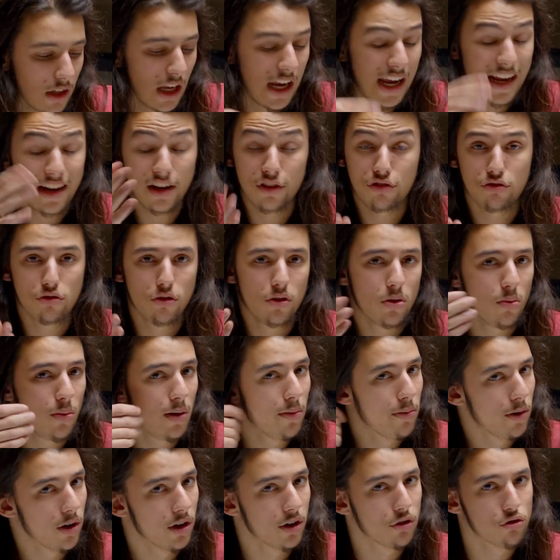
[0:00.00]
It is true that we
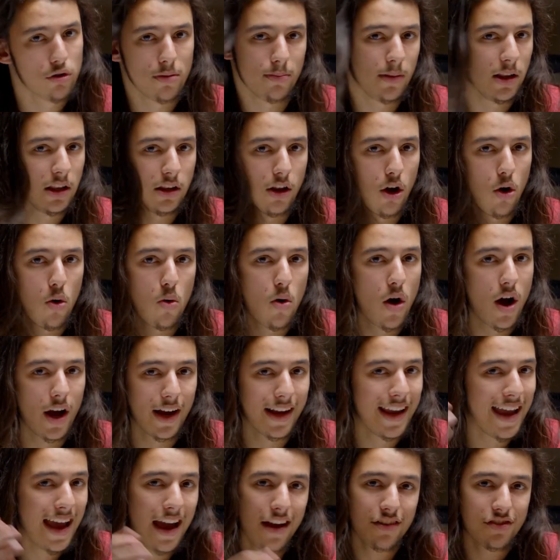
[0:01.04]
were extremely low on
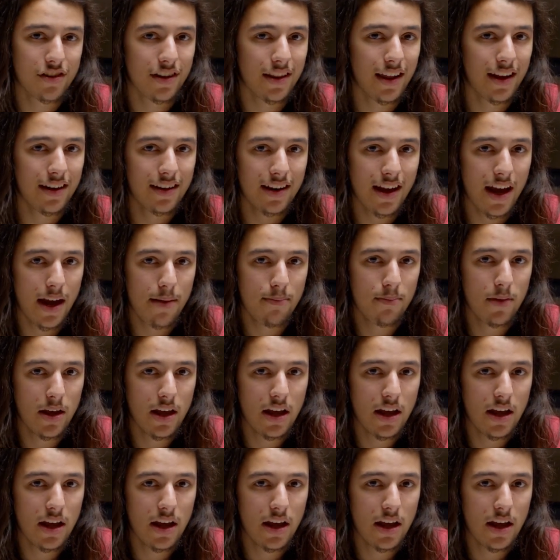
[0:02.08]
cash at that time.